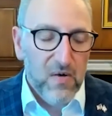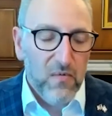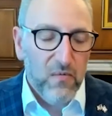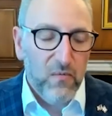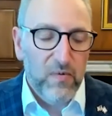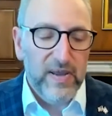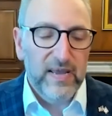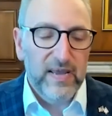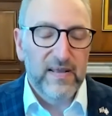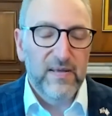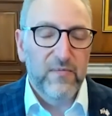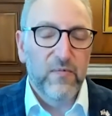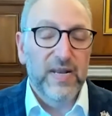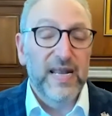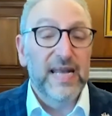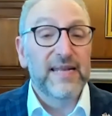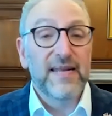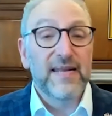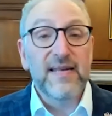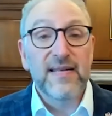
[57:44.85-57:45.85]
What
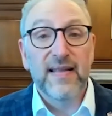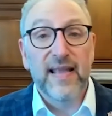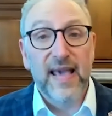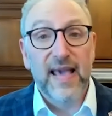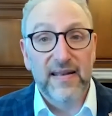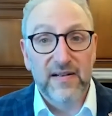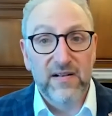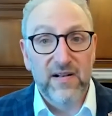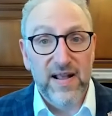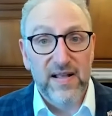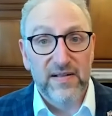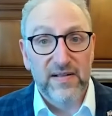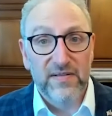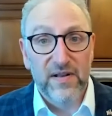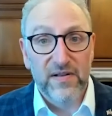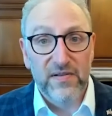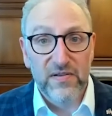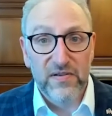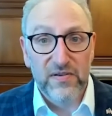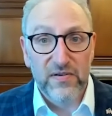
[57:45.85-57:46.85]
I didn't get a chance
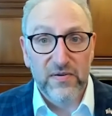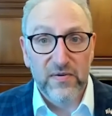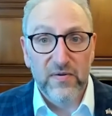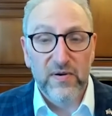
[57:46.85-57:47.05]
to do,